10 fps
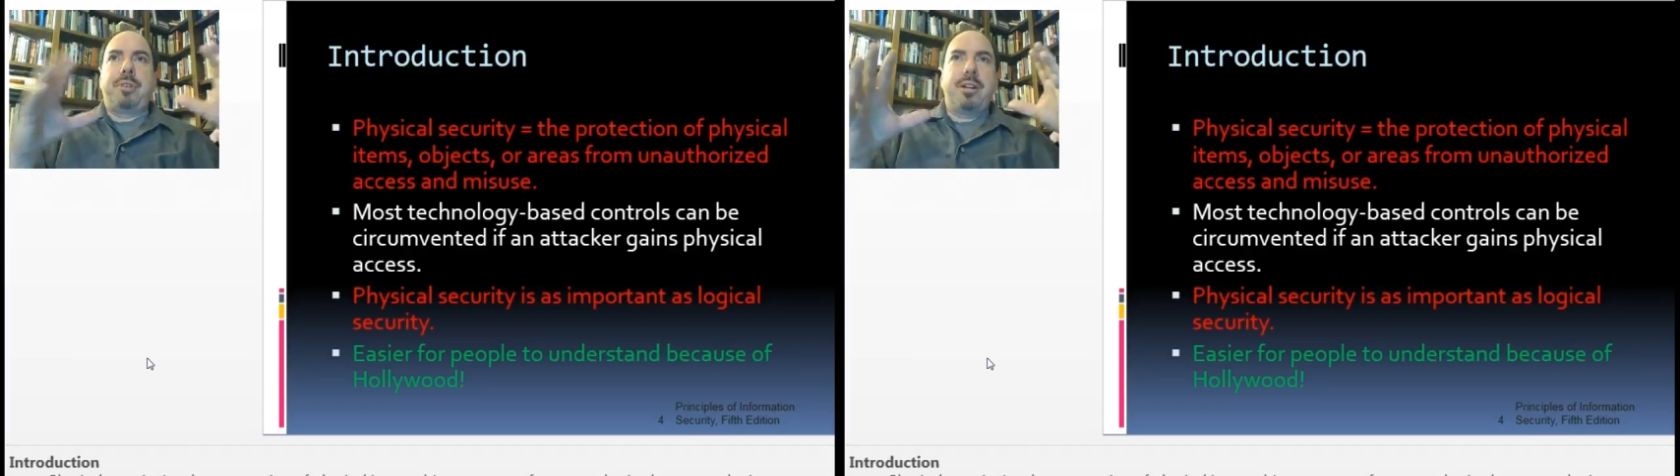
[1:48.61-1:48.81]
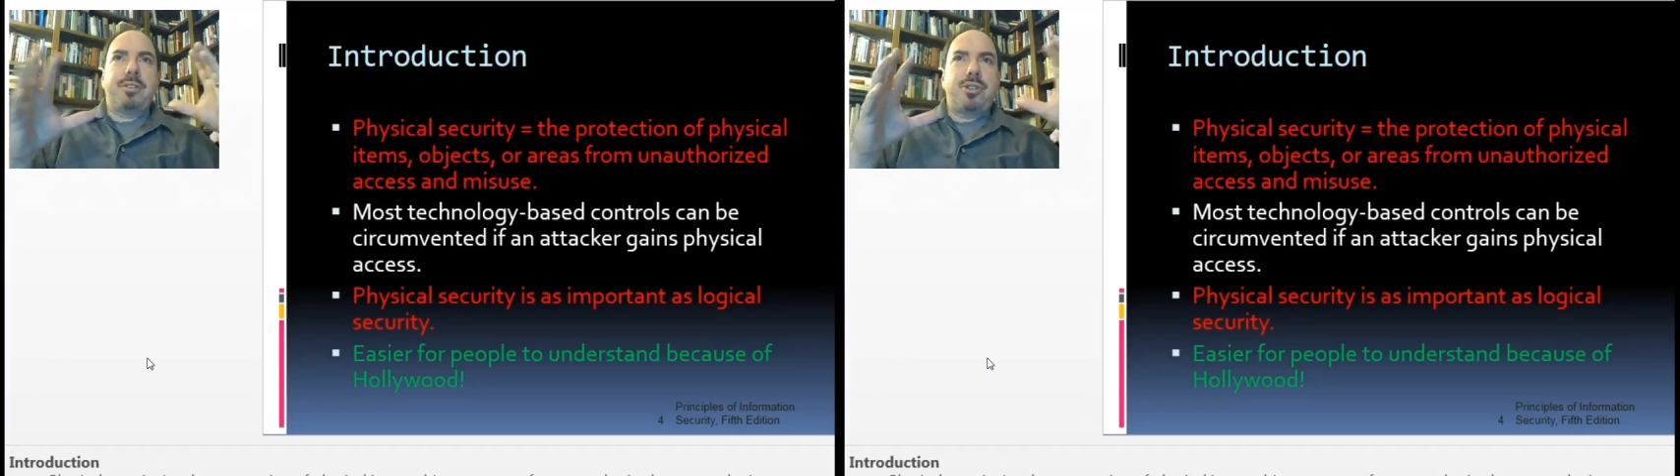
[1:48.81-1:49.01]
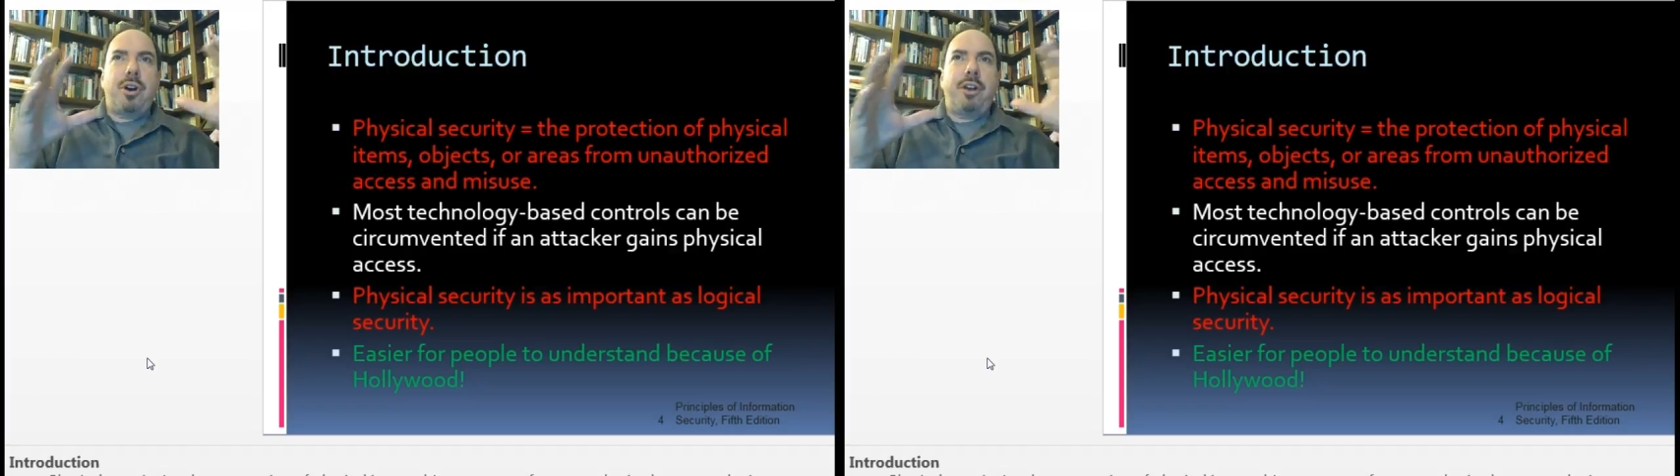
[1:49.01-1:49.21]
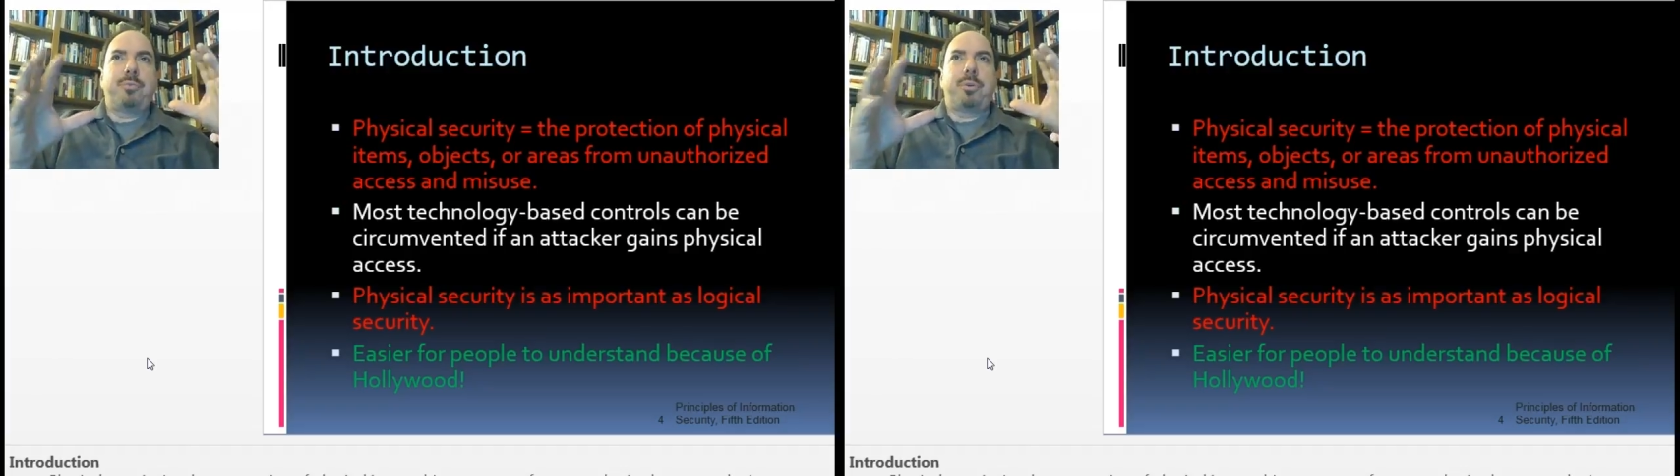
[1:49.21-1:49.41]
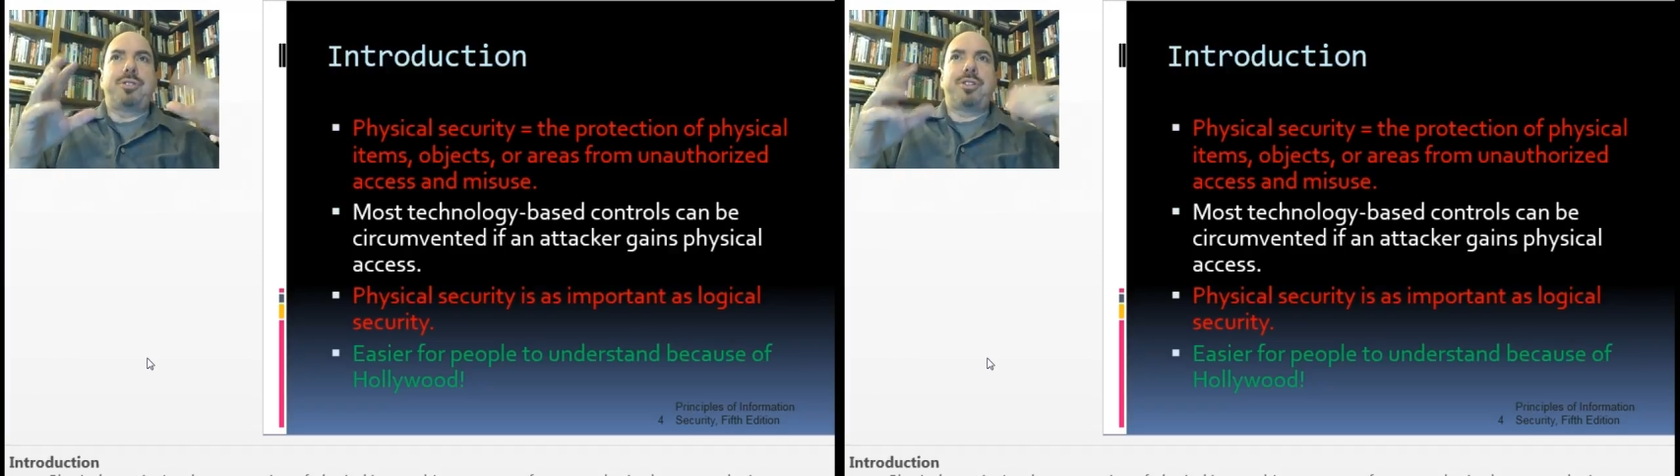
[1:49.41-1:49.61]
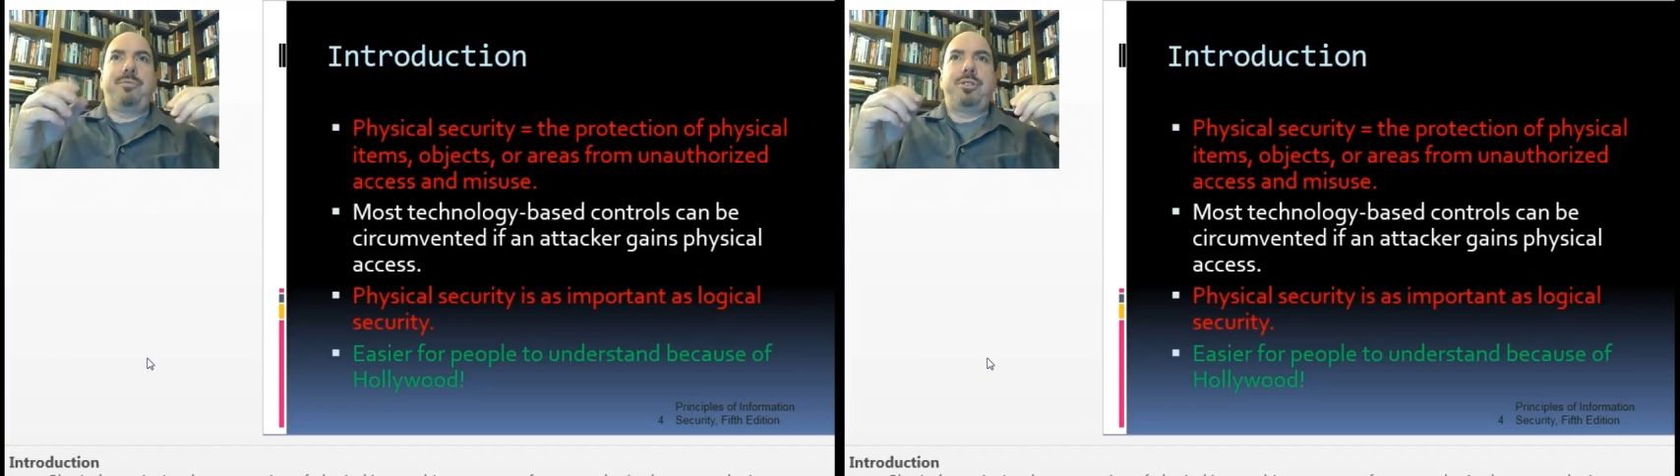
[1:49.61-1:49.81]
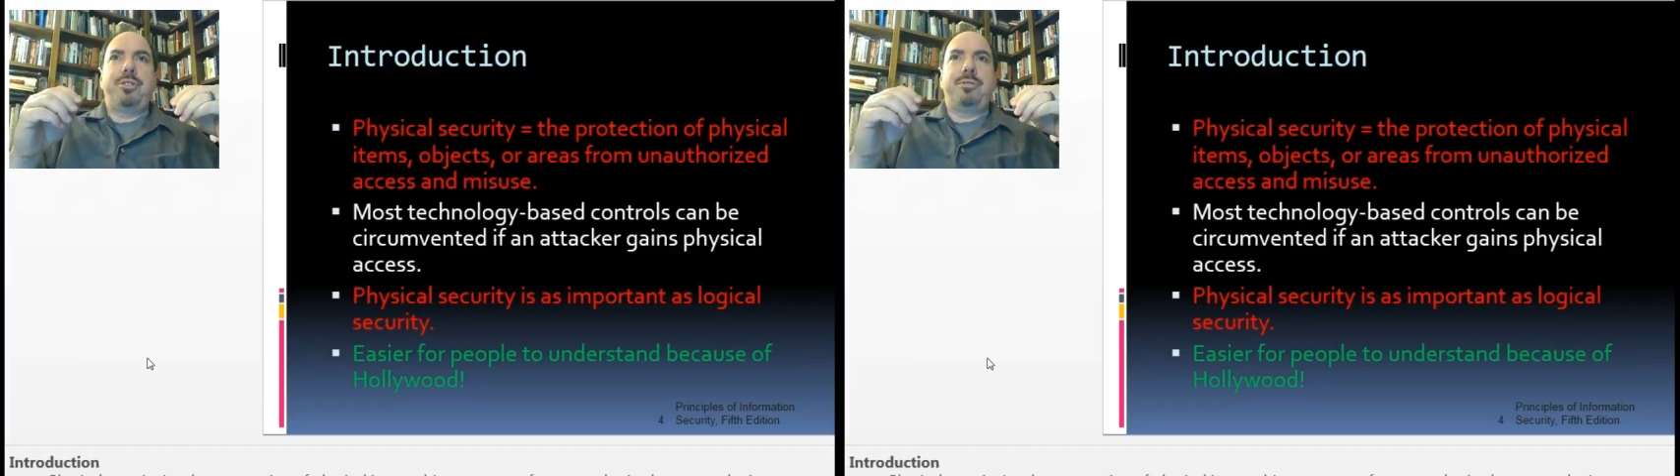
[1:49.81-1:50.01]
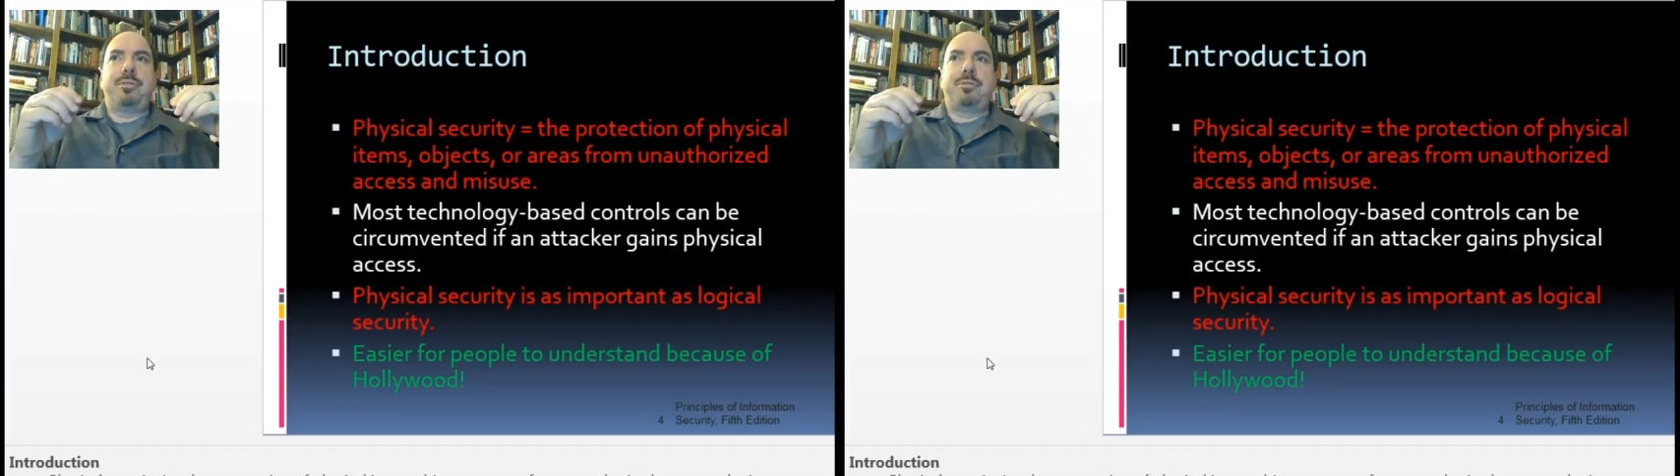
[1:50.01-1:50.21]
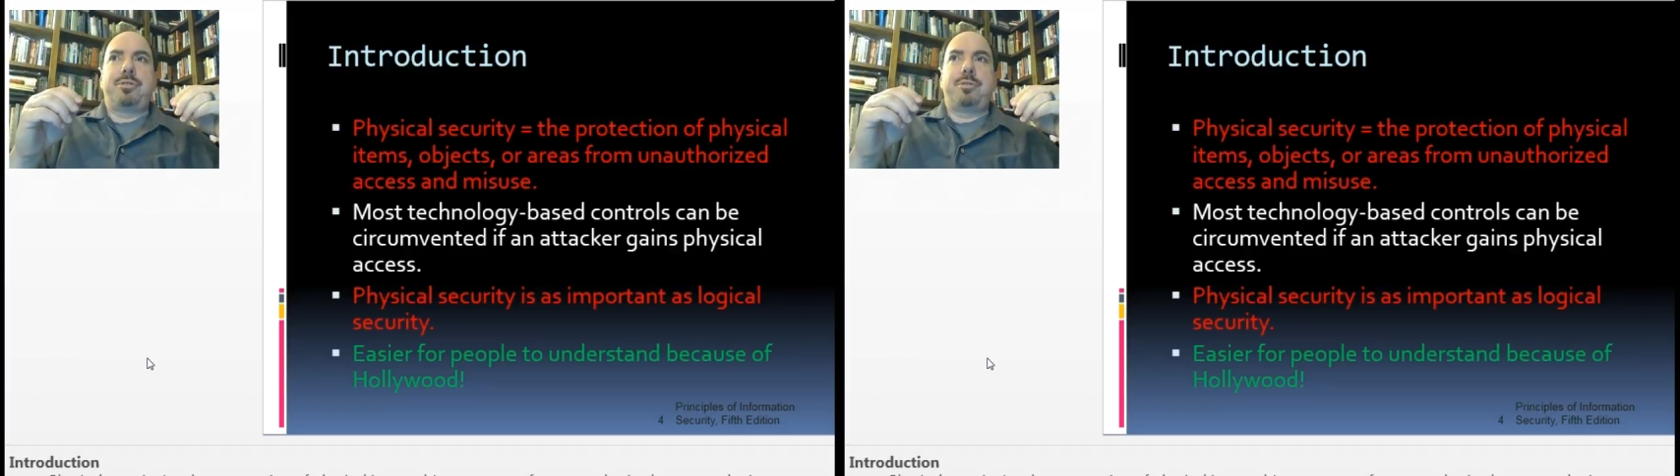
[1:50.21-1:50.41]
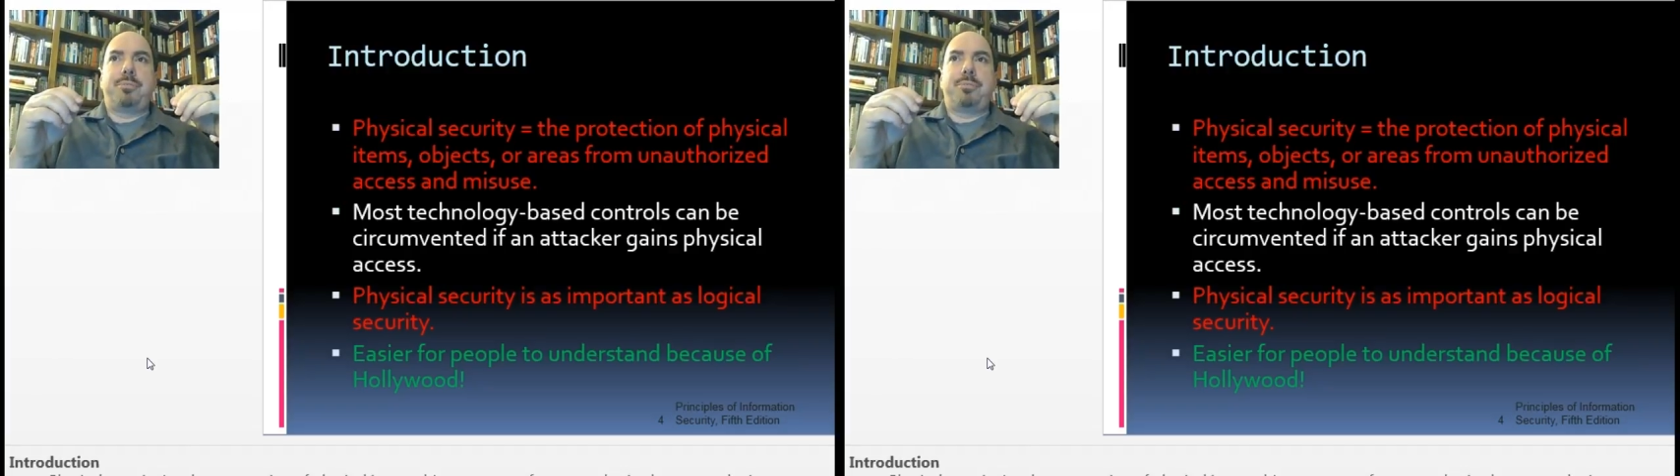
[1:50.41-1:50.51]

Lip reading: kind of software stuff we do to